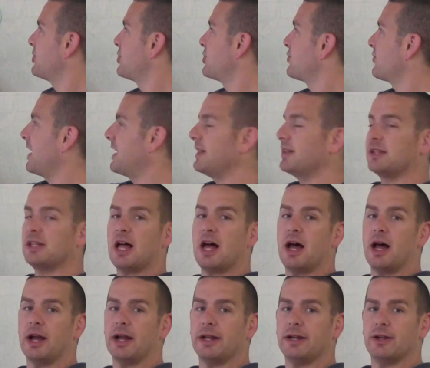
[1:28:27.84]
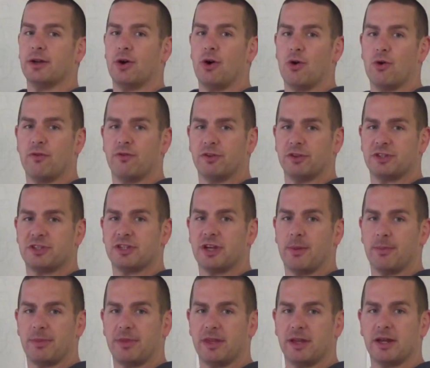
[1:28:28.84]
straight line over
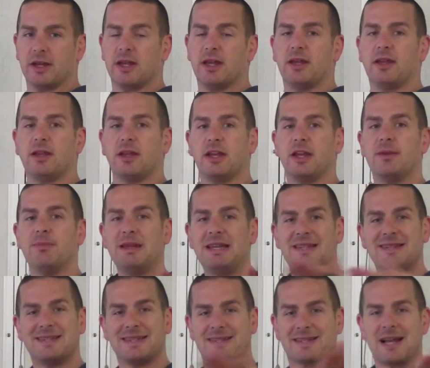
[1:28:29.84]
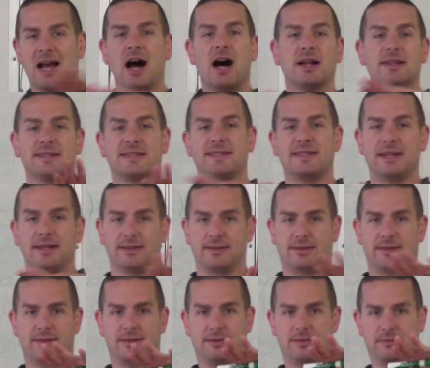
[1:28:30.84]
something, it means it's
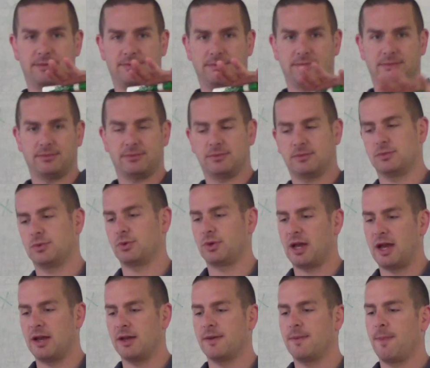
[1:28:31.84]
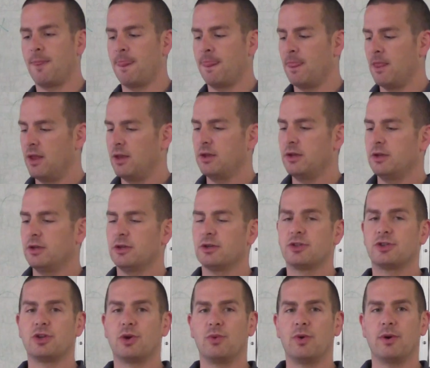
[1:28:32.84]
constant. Okay?
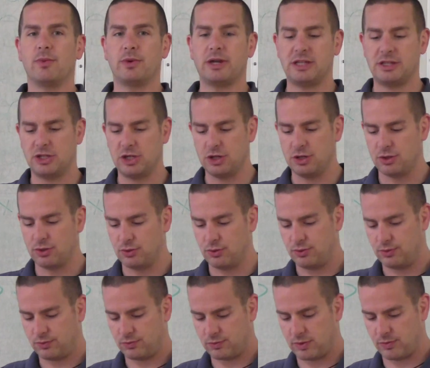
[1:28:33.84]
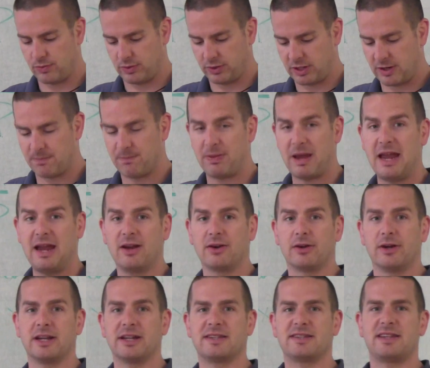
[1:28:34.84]
So what we do when we're
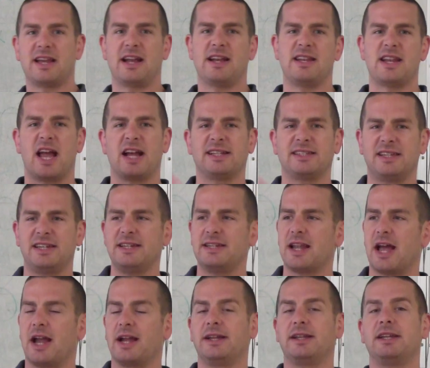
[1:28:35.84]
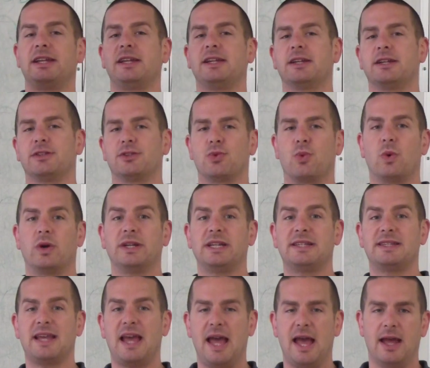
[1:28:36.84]
comparing, say, 1990 and
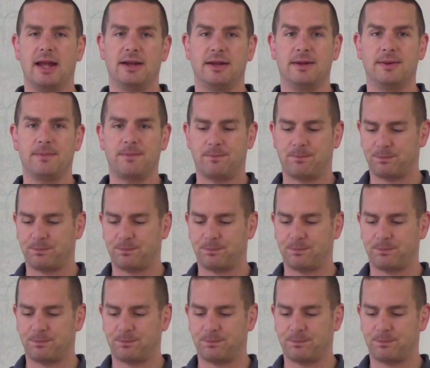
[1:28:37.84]
2010,